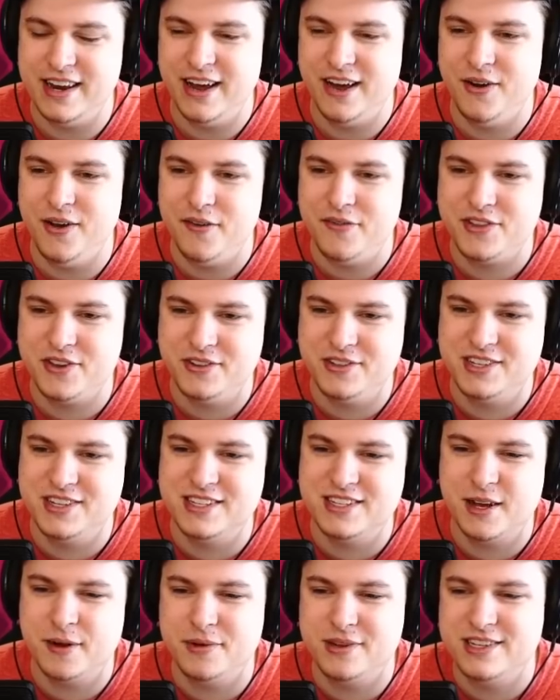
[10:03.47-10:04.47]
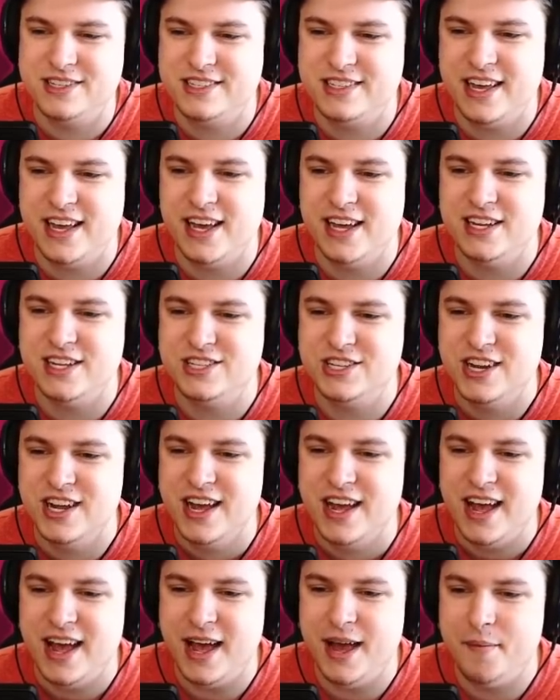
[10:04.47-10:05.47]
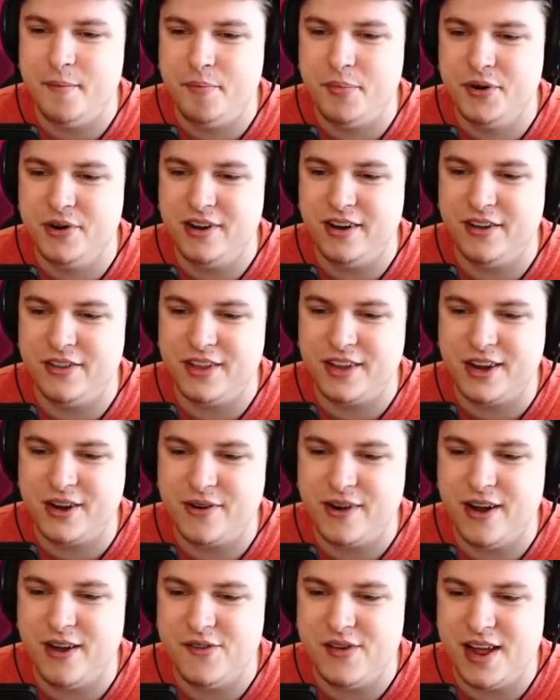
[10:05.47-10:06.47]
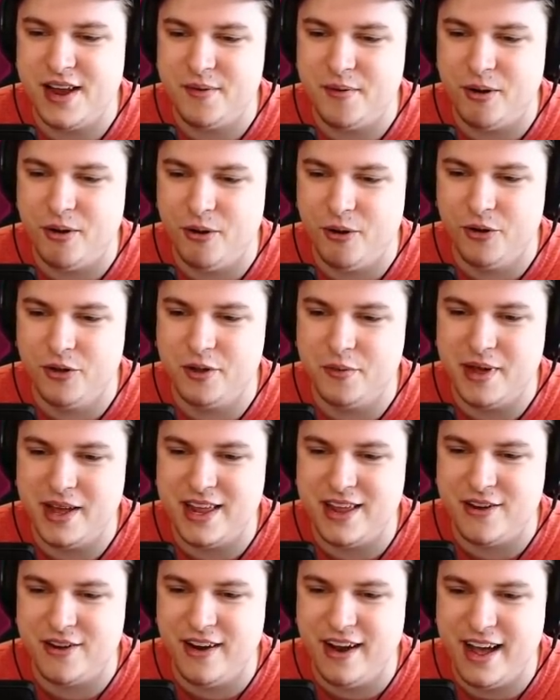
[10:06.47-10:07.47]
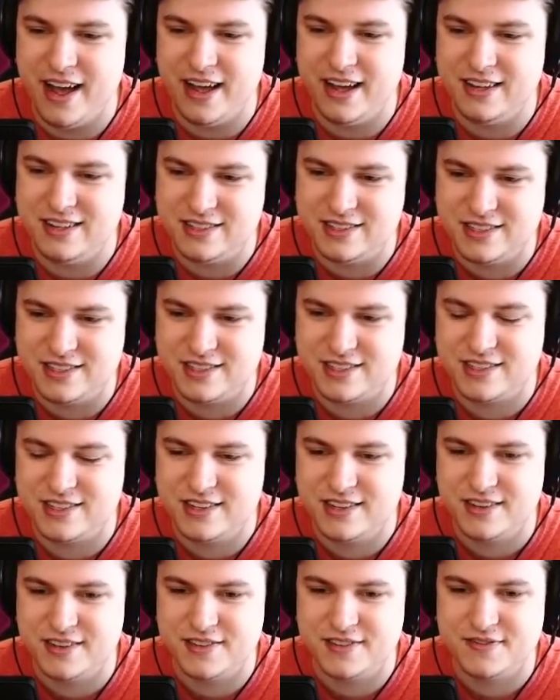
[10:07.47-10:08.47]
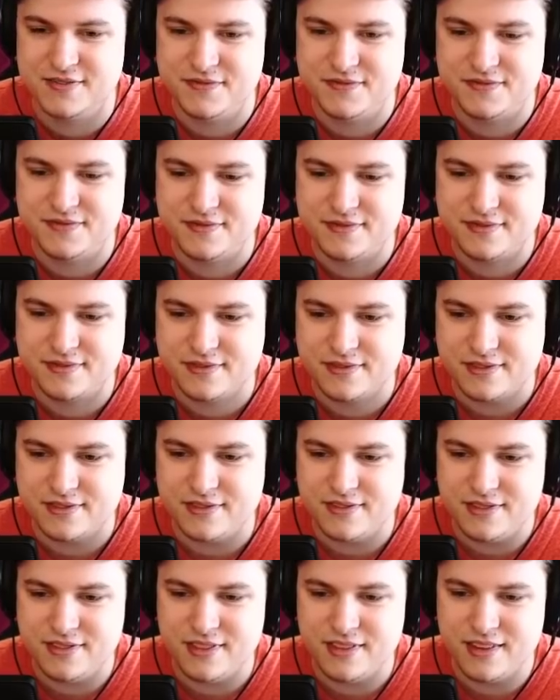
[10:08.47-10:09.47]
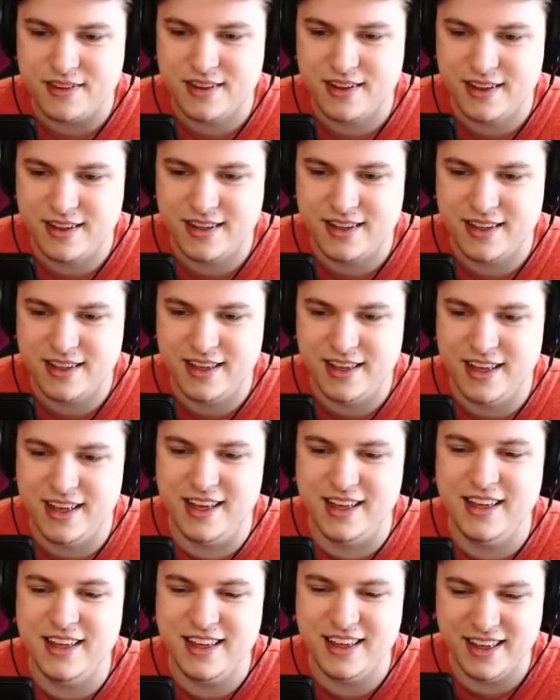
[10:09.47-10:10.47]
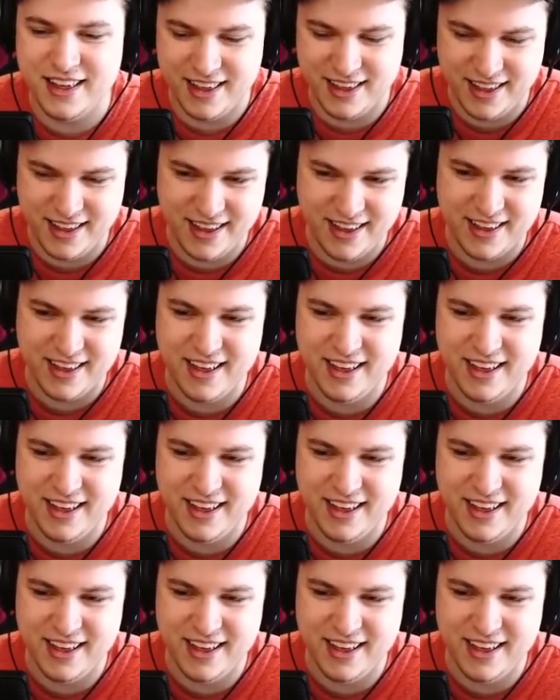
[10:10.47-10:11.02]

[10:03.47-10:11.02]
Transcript: now we have to go to the top of the stage and put on the crown come and on. hold him in your hands. If he can do the course by himself. Gosh, dang it.